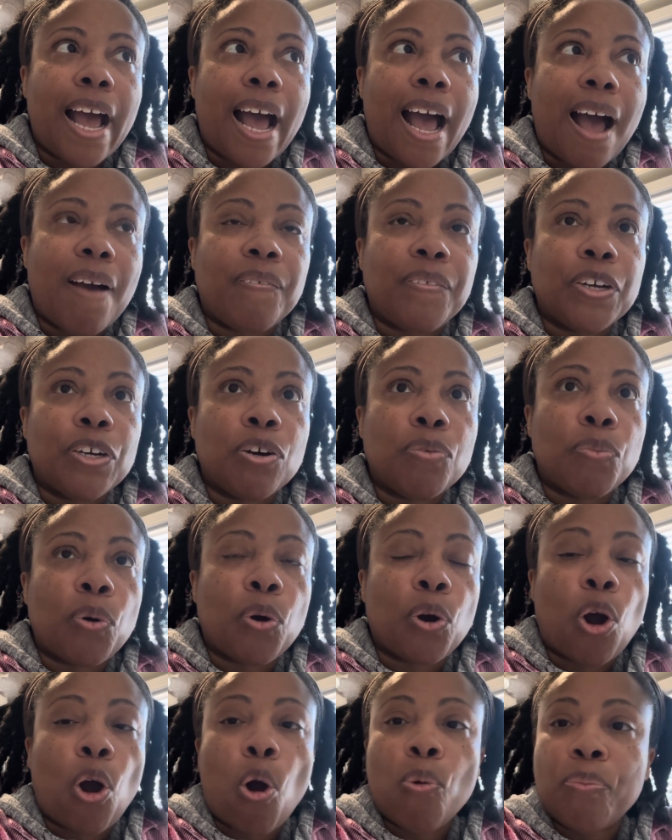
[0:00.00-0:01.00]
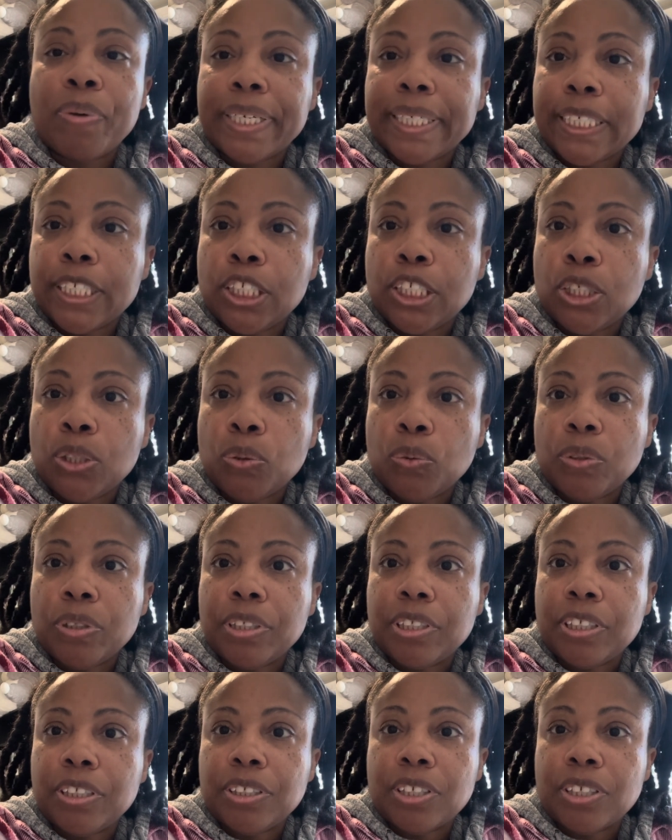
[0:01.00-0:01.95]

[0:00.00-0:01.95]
I feel more open to to